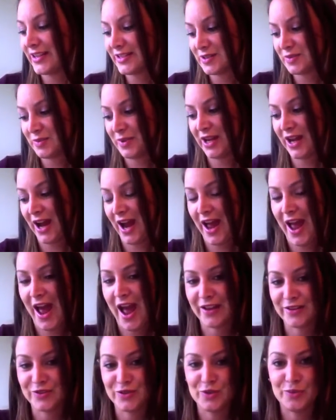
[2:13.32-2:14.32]
Last week
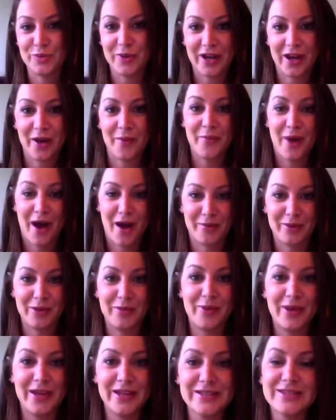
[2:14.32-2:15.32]
I had to pick up
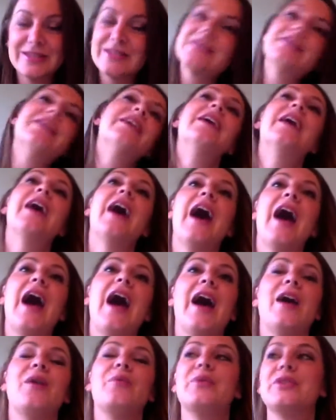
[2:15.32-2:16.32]
bobby pins,
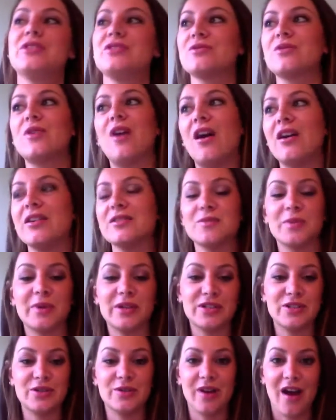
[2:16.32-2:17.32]
which
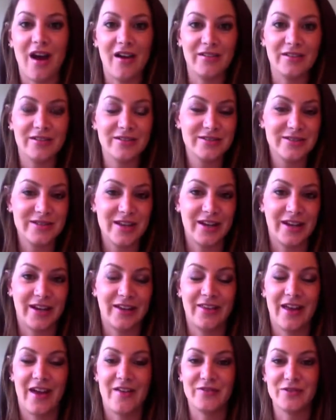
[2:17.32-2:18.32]
cost what, $2,
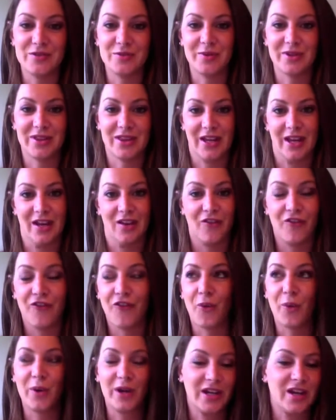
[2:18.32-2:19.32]
and I left with
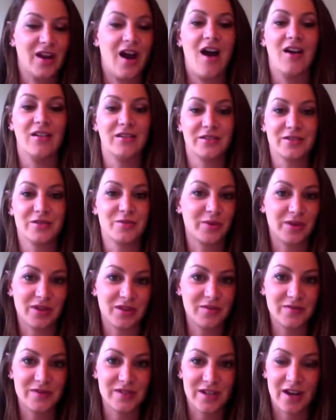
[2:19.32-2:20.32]
like
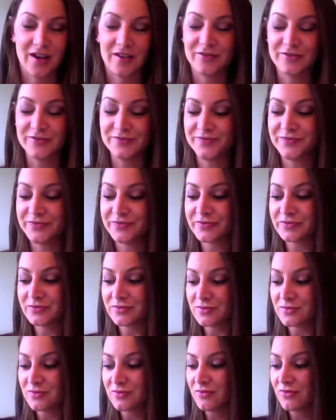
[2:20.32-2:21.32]
$40 worth of stuff.
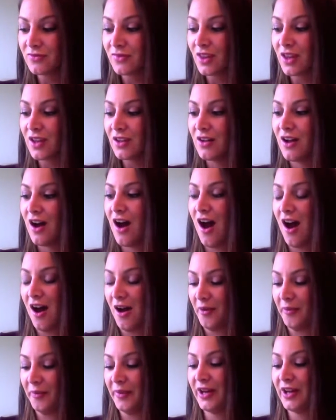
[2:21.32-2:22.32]

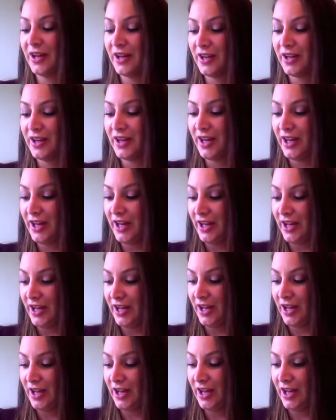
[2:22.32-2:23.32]
And
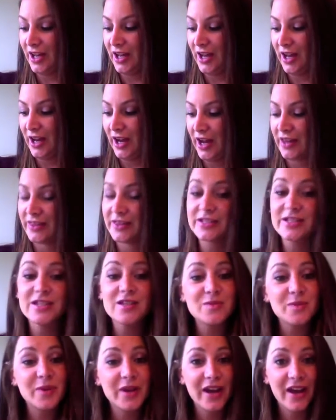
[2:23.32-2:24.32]

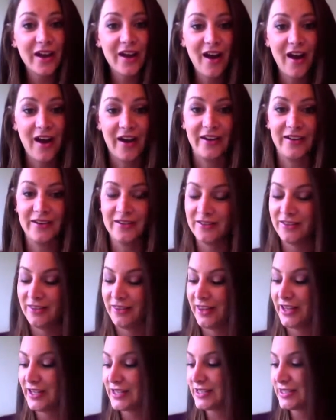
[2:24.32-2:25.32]
this is what I got.
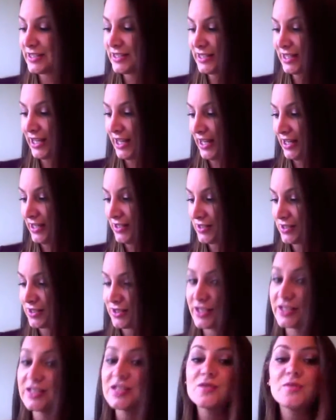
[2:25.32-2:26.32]
This
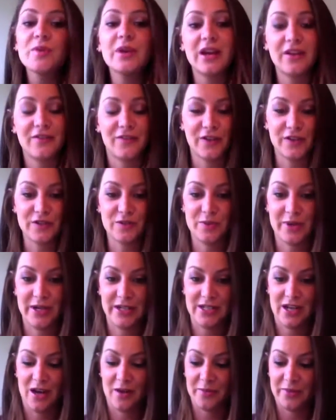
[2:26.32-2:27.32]
is what I
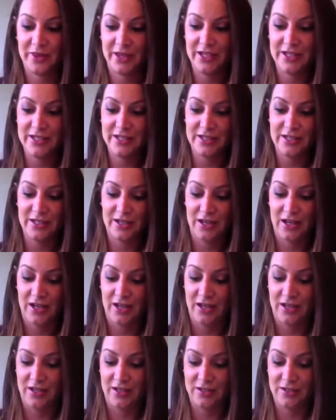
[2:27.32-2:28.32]
first picked up. This
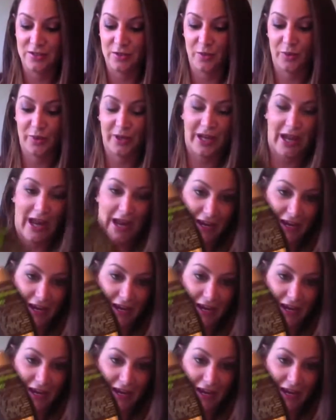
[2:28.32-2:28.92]
is